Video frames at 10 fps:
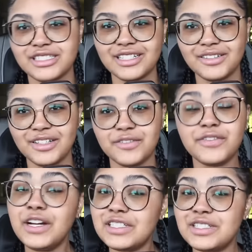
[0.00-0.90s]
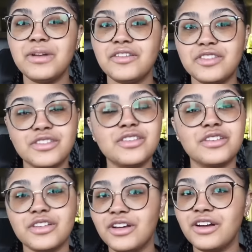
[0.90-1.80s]
down here. First, we have to
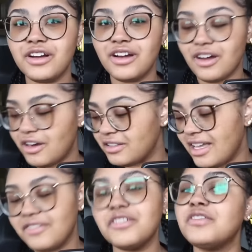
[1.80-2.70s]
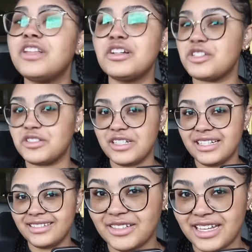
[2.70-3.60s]
secure her life of
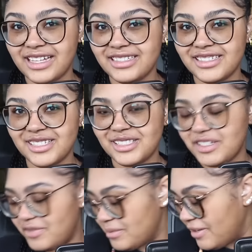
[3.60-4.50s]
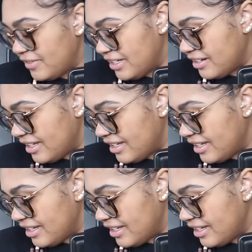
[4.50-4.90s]
luxury, okay? She's sniffing my finger,